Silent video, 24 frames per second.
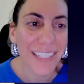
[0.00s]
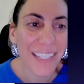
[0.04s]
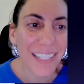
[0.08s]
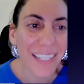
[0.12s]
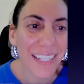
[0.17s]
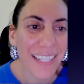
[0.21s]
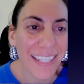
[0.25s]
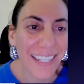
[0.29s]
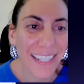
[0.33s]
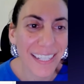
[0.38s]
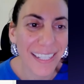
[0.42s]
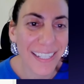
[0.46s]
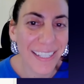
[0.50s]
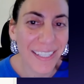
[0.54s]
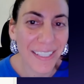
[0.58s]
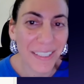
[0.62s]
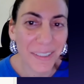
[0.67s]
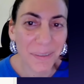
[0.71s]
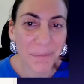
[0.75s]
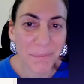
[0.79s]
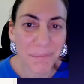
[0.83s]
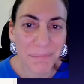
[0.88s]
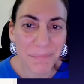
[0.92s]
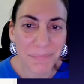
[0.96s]

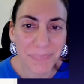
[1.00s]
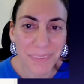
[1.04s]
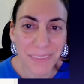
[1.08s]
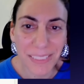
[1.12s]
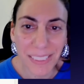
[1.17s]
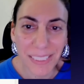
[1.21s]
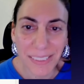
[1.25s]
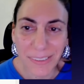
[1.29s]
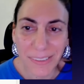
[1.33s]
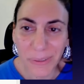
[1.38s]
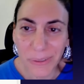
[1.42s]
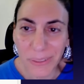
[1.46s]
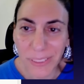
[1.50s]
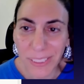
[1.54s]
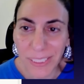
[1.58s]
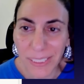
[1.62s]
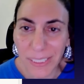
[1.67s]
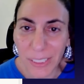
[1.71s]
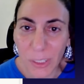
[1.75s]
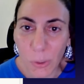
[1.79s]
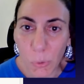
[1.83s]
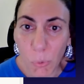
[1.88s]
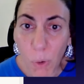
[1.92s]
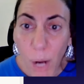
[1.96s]
That's
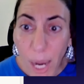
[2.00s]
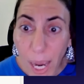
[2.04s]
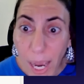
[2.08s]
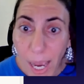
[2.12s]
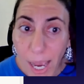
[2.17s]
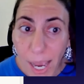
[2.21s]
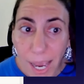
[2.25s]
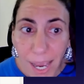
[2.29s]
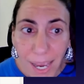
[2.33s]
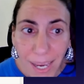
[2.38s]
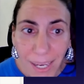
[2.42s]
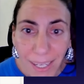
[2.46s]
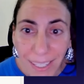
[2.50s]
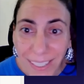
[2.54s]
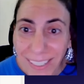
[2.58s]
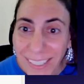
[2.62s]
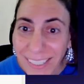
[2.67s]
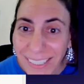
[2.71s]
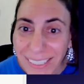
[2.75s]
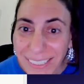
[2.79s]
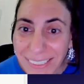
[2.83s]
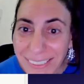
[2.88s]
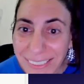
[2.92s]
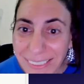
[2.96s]
okay. Wah!
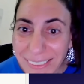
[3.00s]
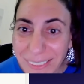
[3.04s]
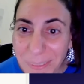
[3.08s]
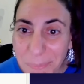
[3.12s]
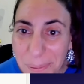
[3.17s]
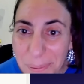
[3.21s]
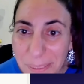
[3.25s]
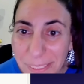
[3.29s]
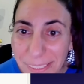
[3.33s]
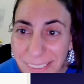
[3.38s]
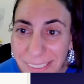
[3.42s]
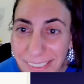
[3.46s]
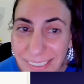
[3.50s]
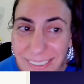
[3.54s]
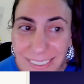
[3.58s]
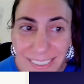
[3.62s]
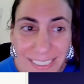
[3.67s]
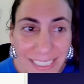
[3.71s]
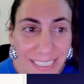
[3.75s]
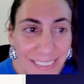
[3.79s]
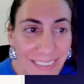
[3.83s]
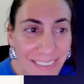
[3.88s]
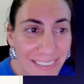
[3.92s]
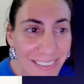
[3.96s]
It disappeared.
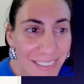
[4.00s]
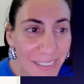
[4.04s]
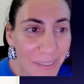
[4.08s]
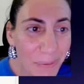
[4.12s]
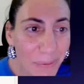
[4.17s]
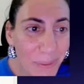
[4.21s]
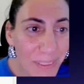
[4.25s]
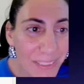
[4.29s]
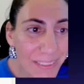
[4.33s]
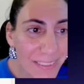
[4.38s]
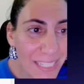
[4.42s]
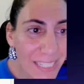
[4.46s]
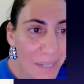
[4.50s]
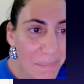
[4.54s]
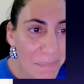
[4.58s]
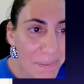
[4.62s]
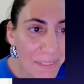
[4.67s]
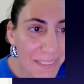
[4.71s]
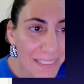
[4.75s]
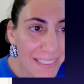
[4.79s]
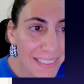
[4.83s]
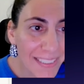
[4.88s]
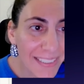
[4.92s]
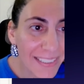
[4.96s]
Let's see what's
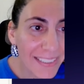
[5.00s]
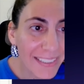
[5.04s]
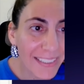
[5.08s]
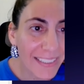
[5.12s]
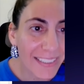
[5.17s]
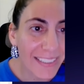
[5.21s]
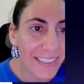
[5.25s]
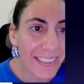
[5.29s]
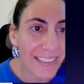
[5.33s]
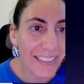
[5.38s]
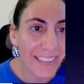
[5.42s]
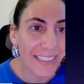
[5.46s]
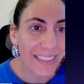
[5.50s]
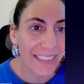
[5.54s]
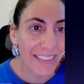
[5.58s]
happening. It